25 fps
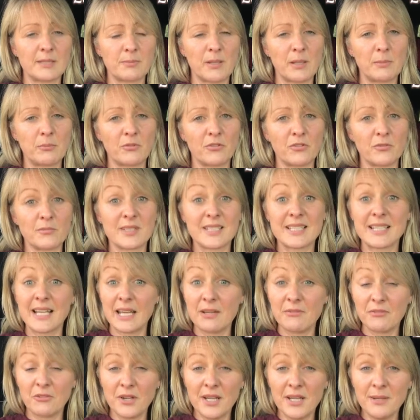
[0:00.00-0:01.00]
people from
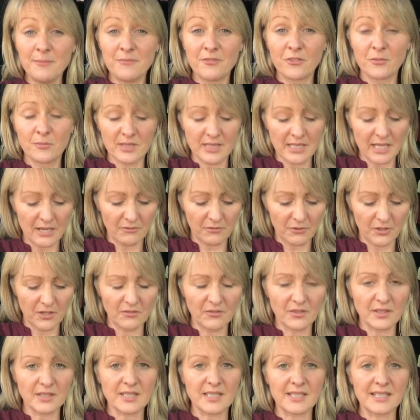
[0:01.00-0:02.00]
slavery
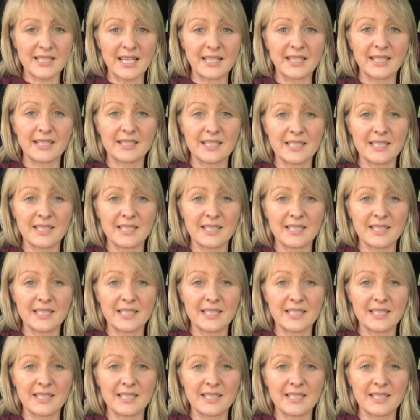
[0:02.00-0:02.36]
of a satanic